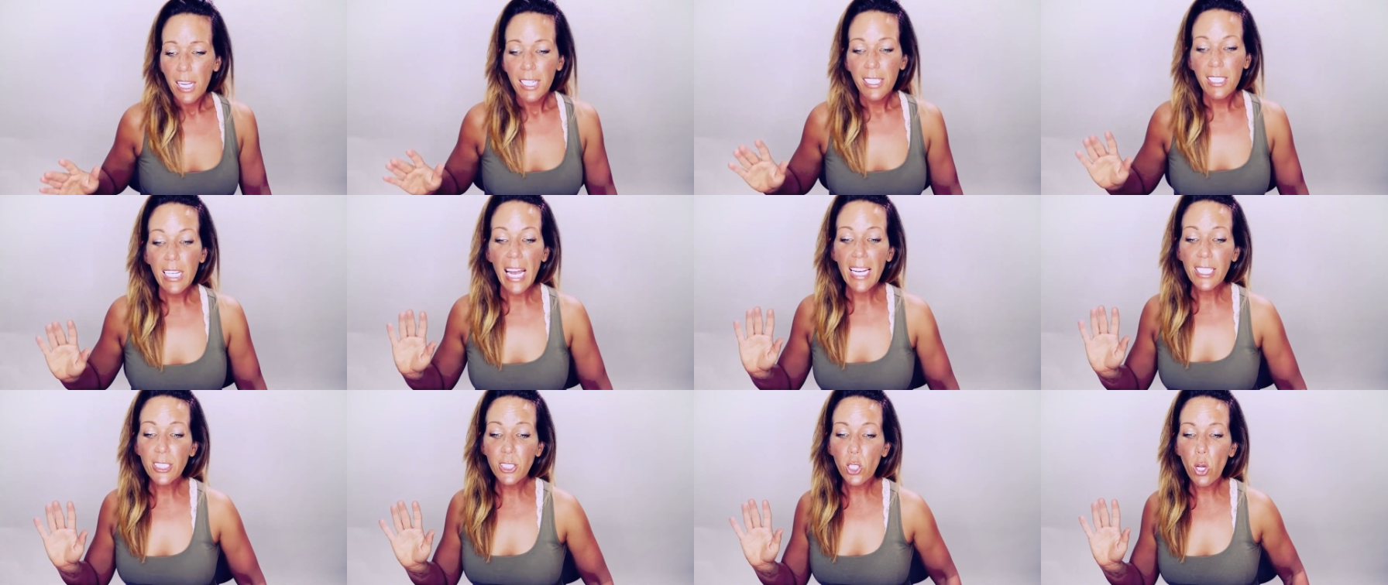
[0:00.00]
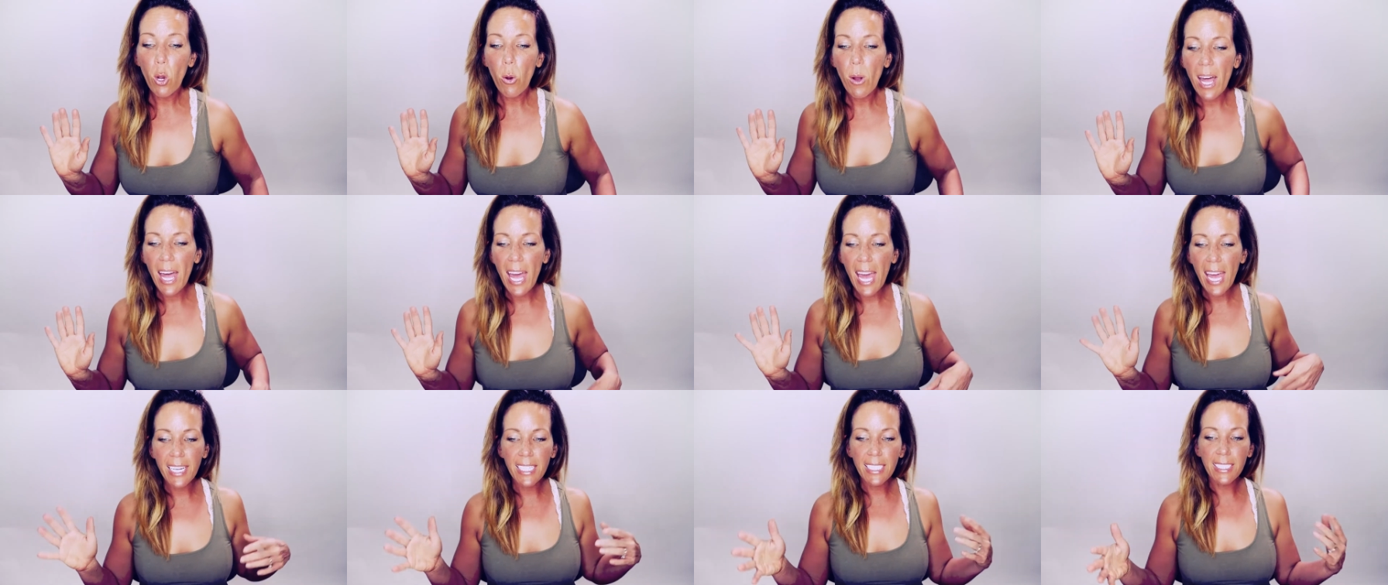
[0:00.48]
Guys, go
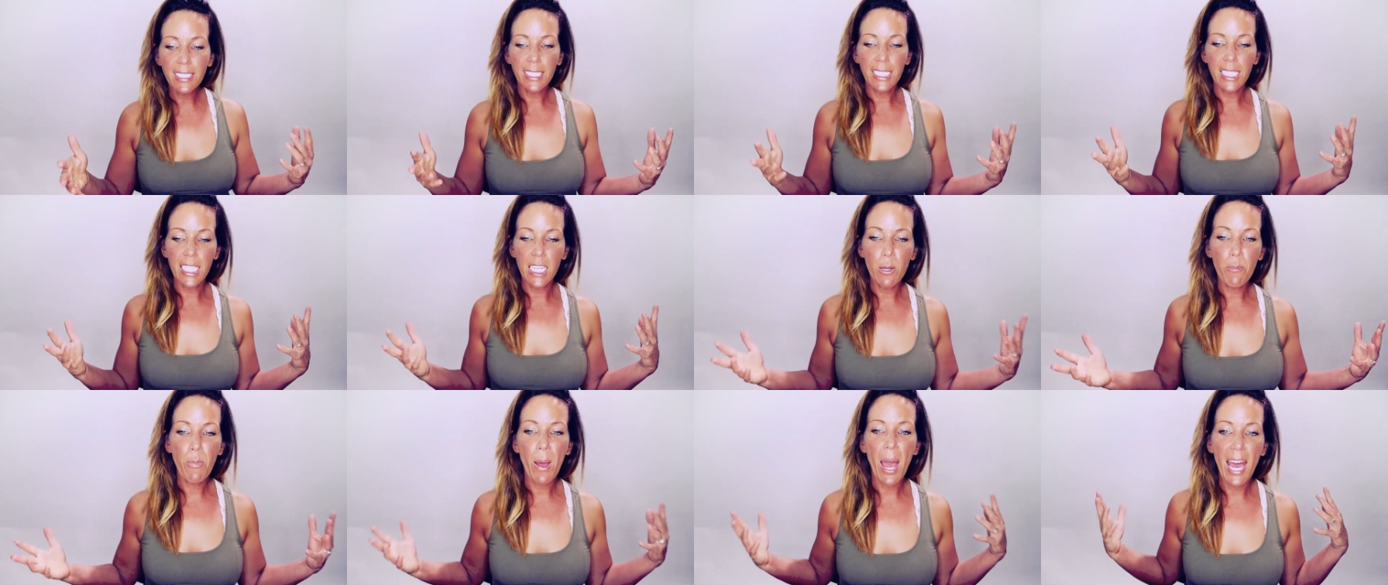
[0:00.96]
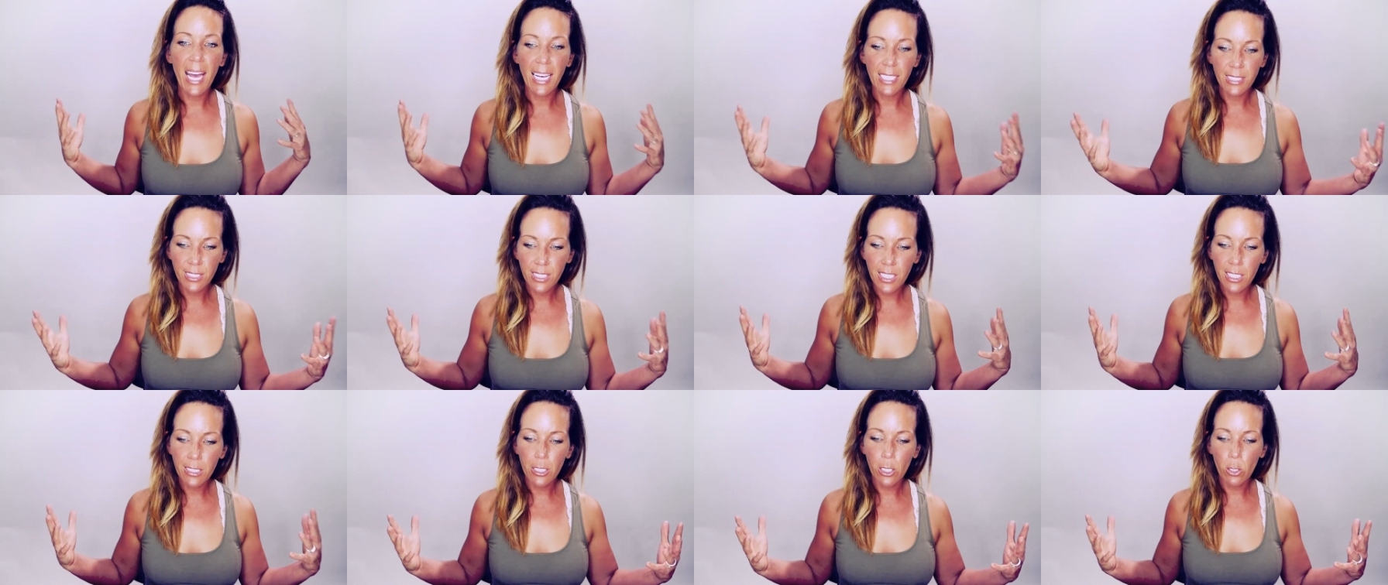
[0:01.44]
ahead and keep
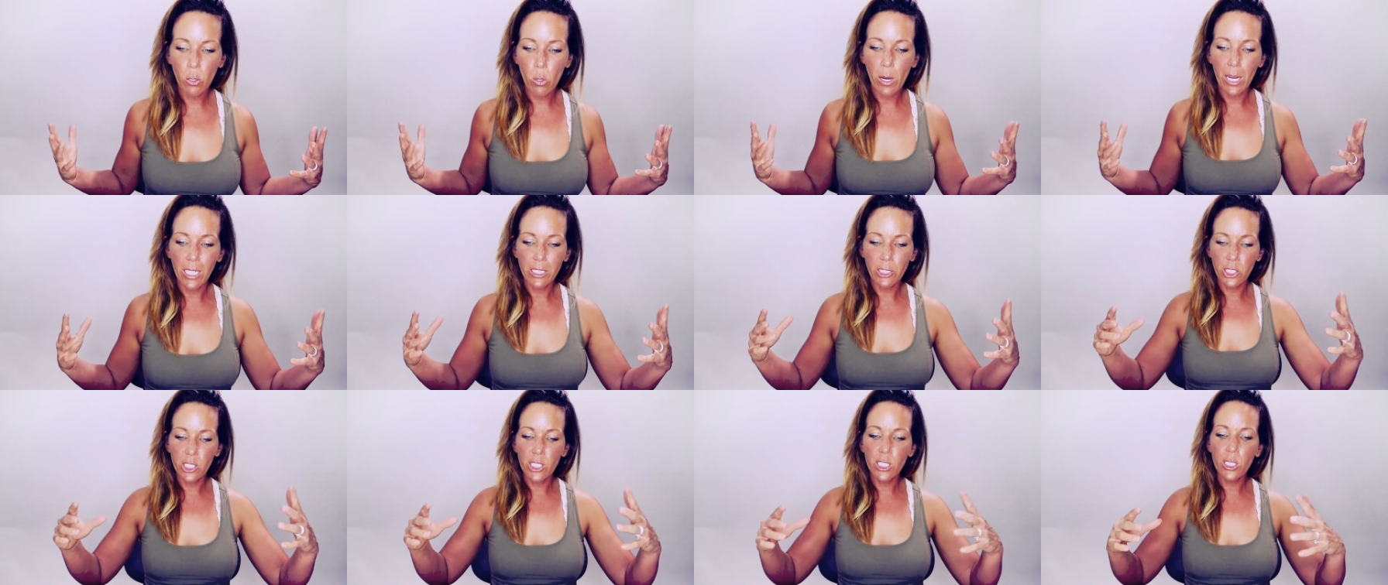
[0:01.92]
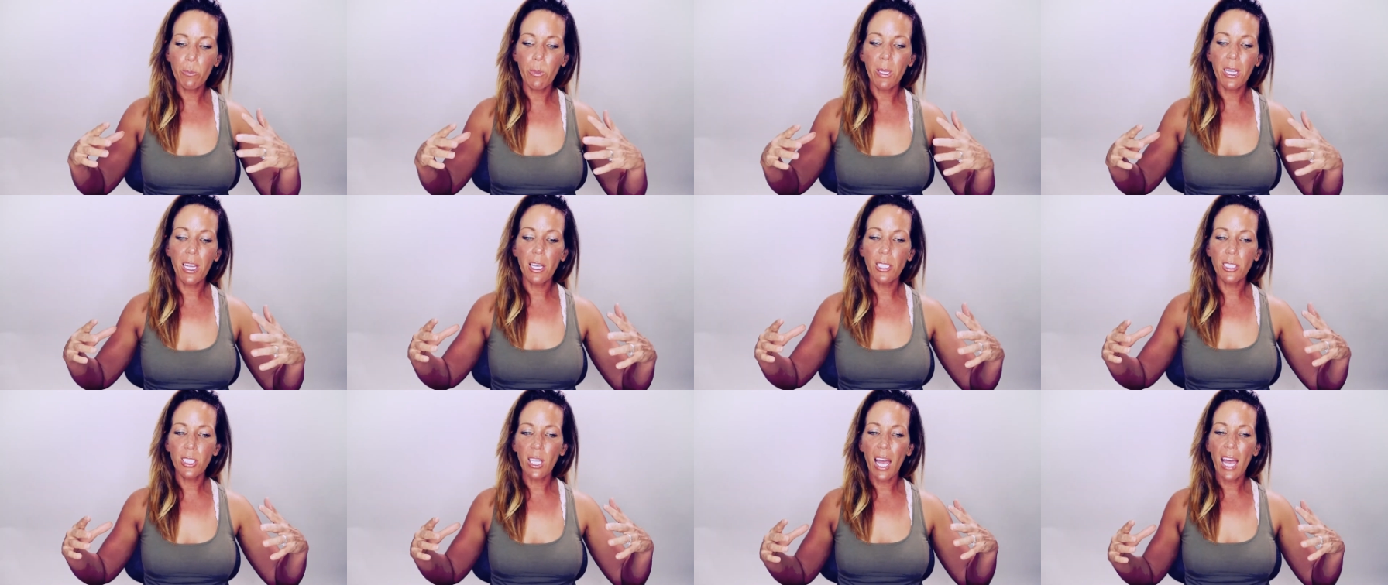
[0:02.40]
asking the questions
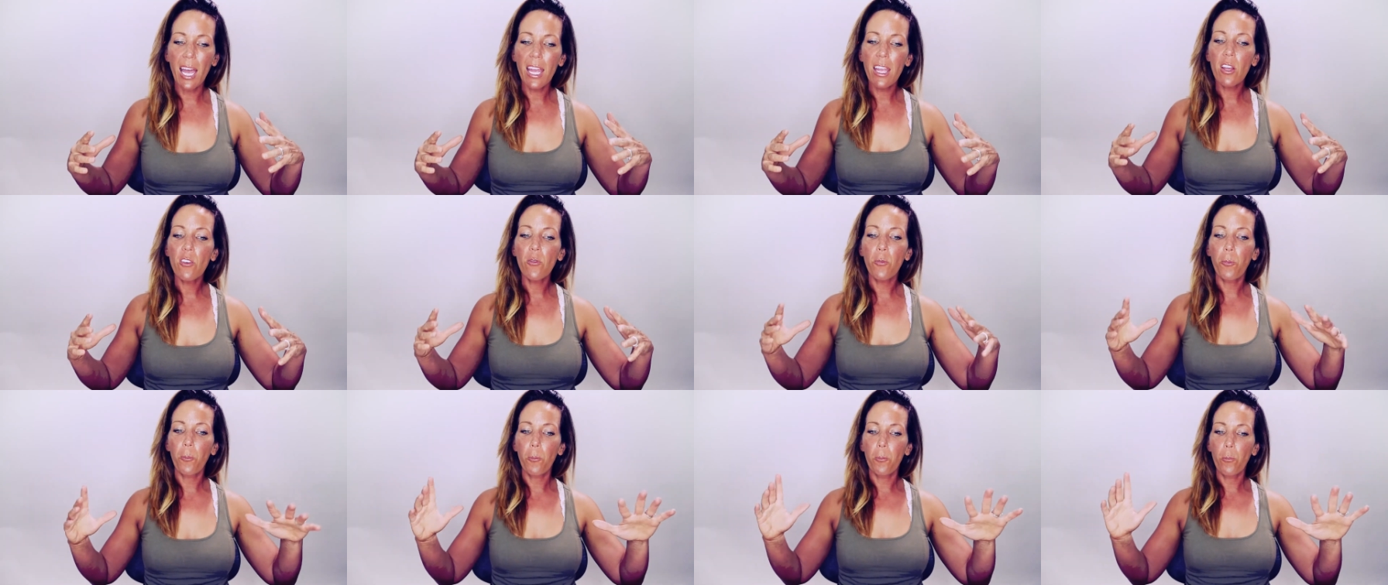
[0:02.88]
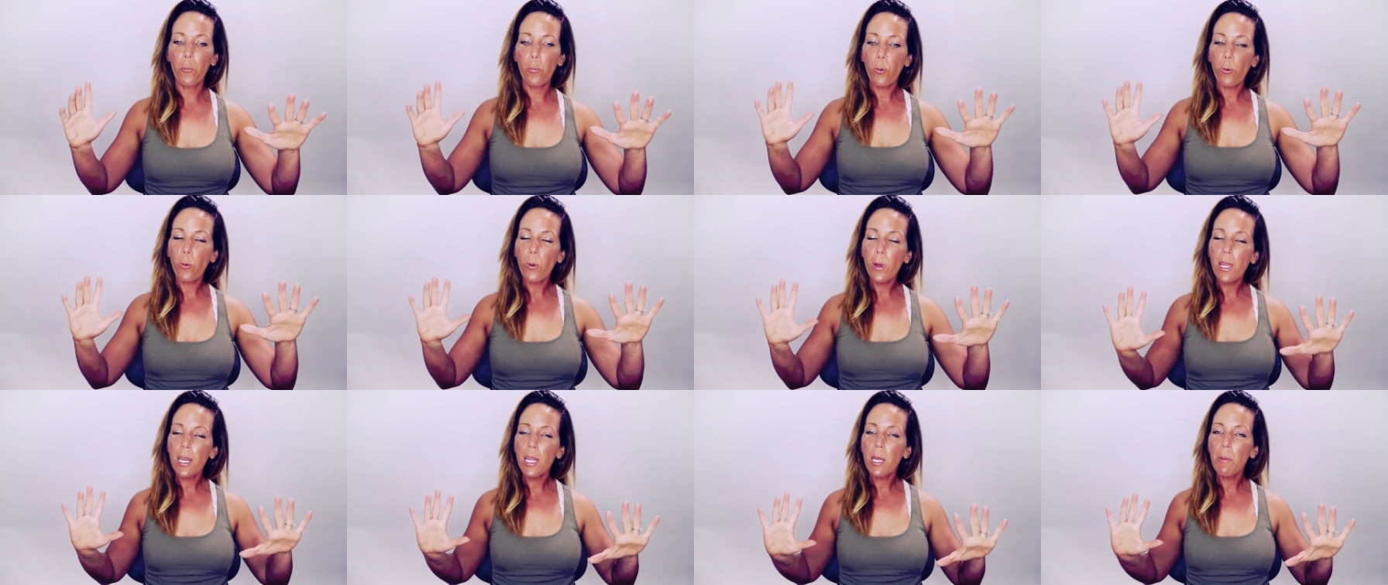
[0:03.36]
because I have
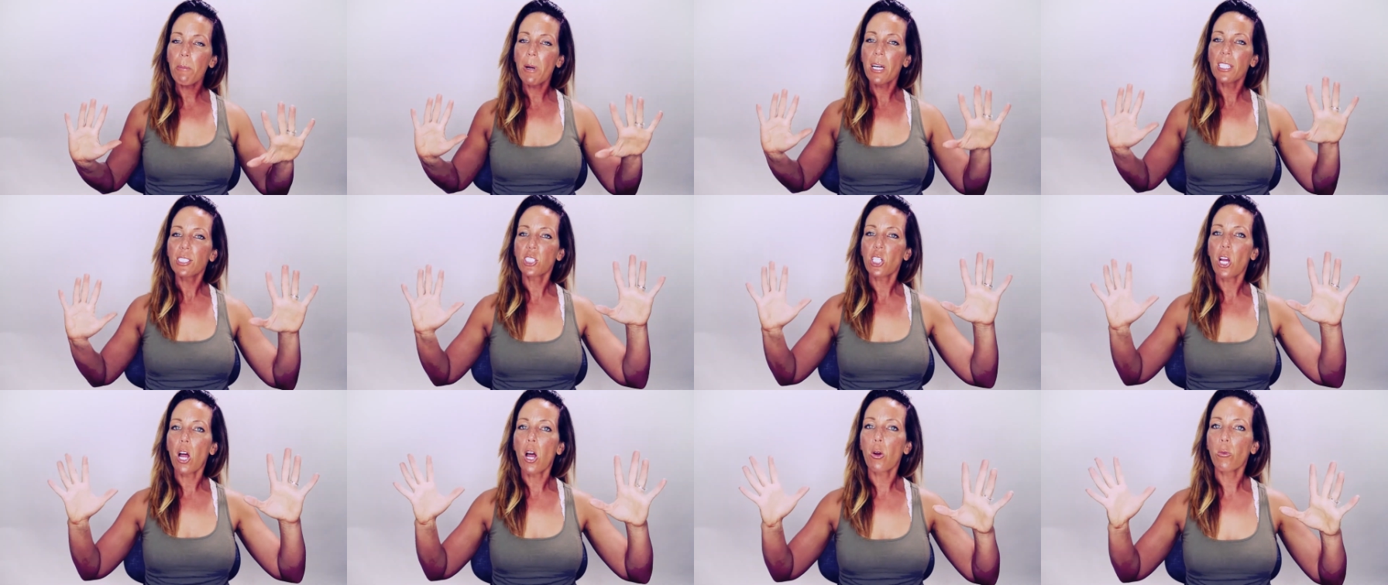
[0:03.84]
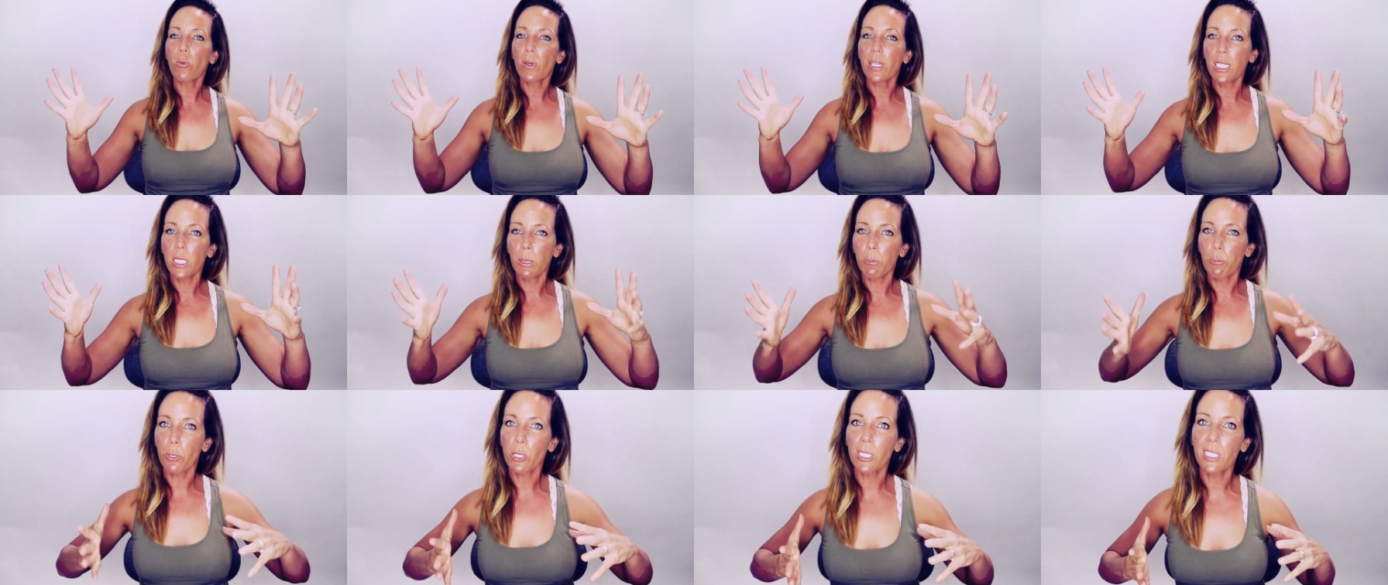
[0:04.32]
pretty much
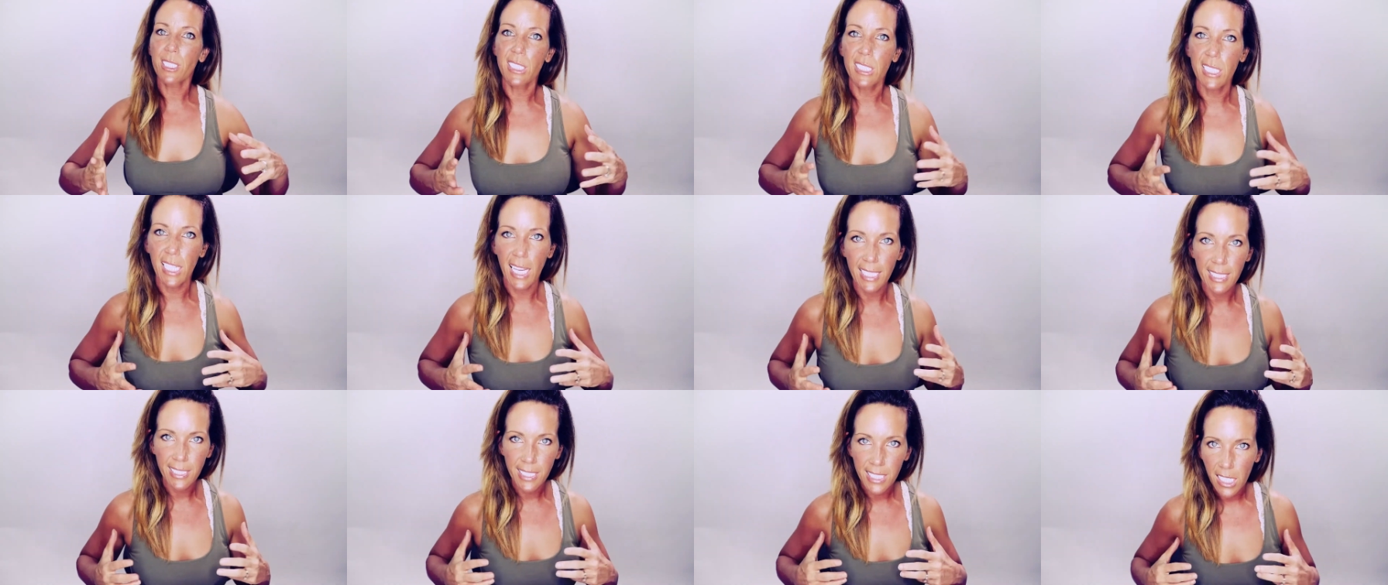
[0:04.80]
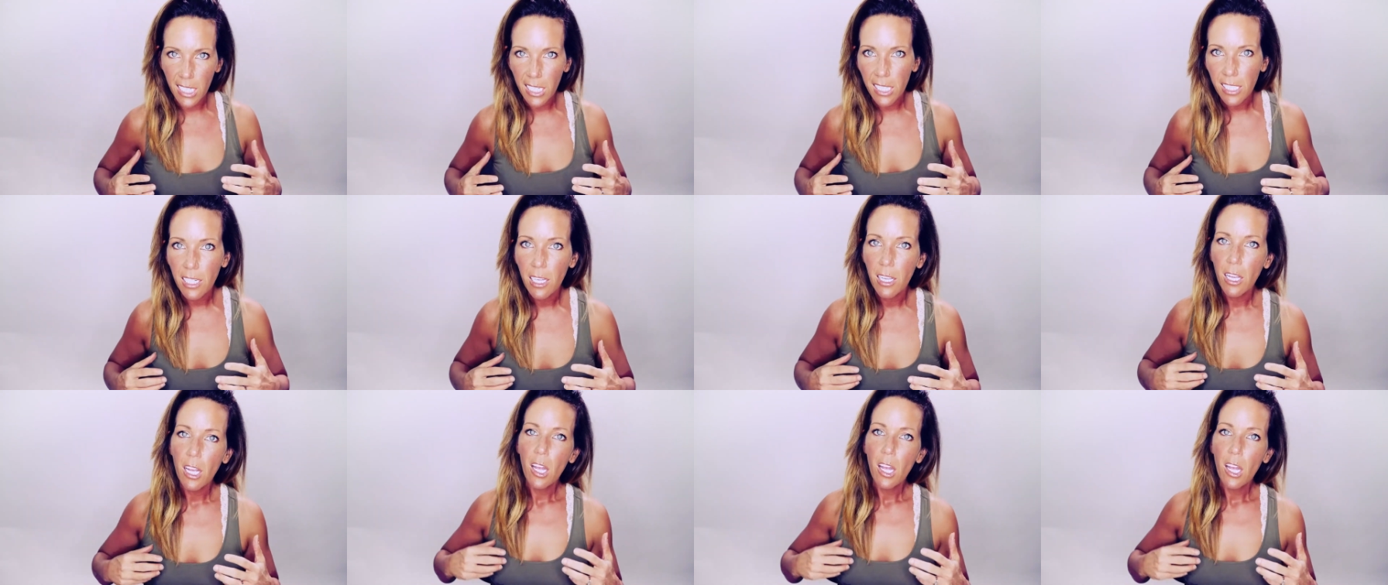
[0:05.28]
already presented